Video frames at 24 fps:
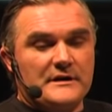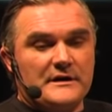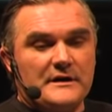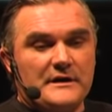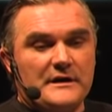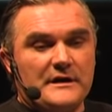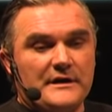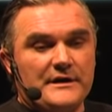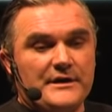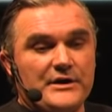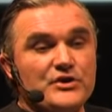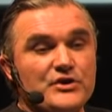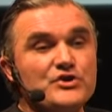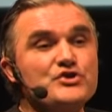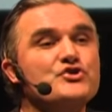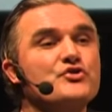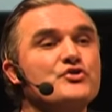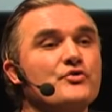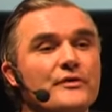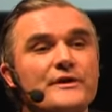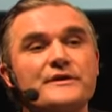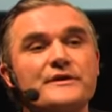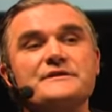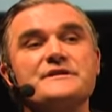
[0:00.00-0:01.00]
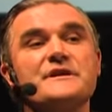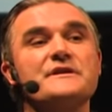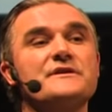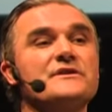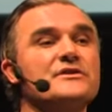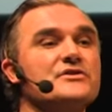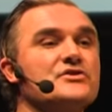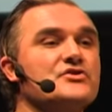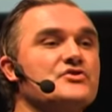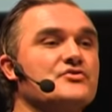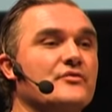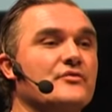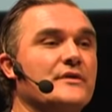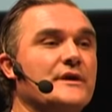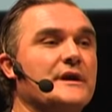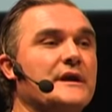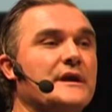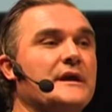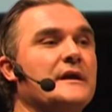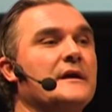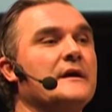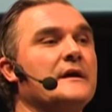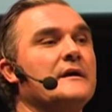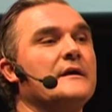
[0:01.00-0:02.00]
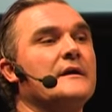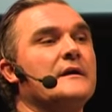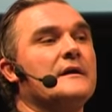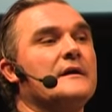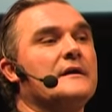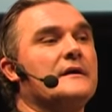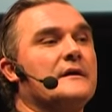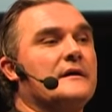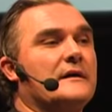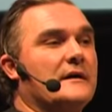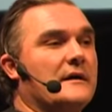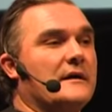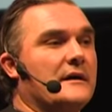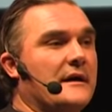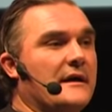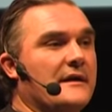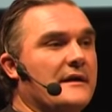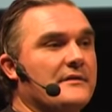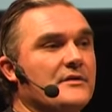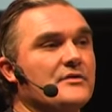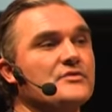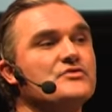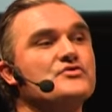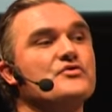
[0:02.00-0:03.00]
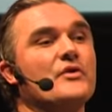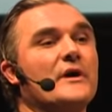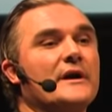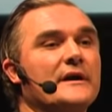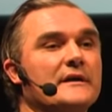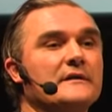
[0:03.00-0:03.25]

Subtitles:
insurance industry, and they're trying